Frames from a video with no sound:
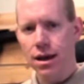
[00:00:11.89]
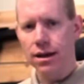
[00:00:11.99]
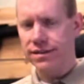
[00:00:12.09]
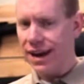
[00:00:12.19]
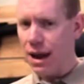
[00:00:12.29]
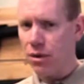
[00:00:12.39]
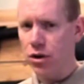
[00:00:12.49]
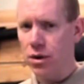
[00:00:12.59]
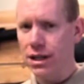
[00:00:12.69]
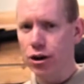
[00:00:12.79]
Uh, today, we're
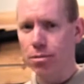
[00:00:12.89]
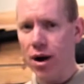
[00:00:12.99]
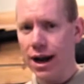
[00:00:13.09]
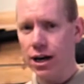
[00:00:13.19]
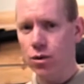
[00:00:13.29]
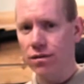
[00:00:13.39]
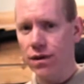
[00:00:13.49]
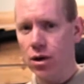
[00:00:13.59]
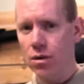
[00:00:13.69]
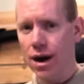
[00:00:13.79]
doing a little product
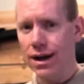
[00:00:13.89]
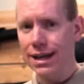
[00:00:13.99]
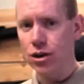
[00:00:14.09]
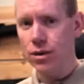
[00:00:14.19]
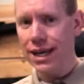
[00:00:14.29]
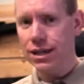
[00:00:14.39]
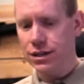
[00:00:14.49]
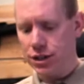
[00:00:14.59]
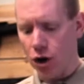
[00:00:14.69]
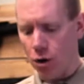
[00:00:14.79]
review on a unique
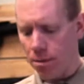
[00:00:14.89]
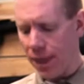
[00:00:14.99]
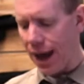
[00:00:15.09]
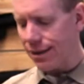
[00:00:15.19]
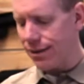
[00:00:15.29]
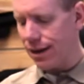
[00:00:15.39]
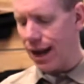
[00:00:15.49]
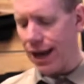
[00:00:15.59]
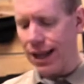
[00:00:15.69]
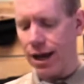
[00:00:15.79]
scope that
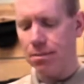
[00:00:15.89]
not a lot